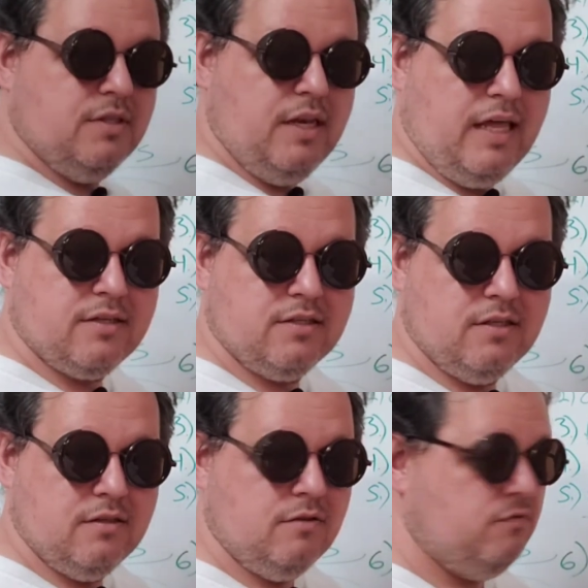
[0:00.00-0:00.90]
in the next
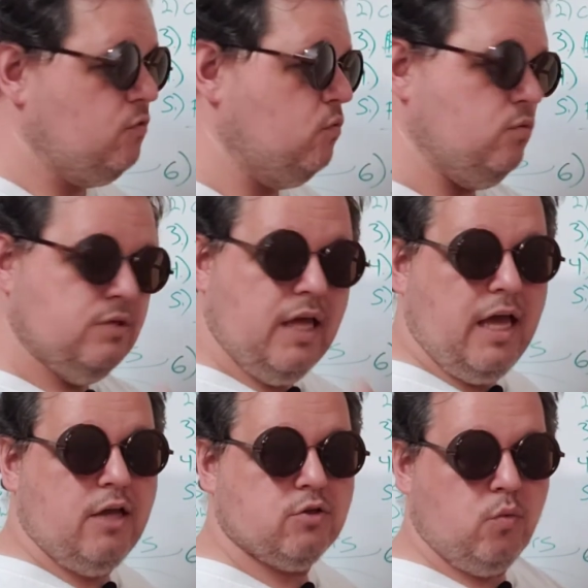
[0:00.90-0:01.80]
few
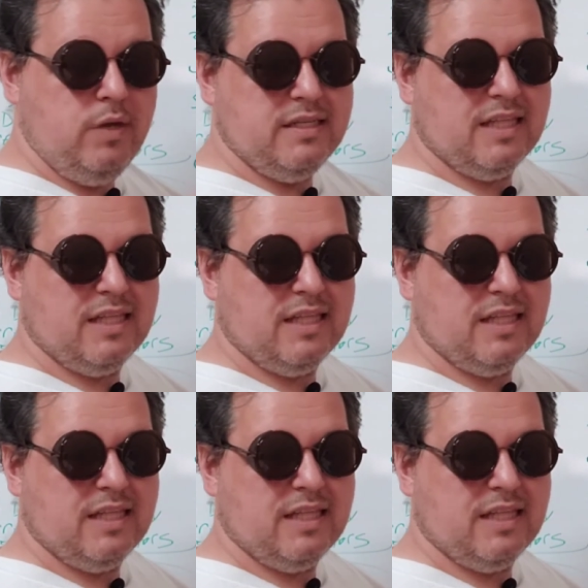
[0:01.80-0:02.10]
days or weeks,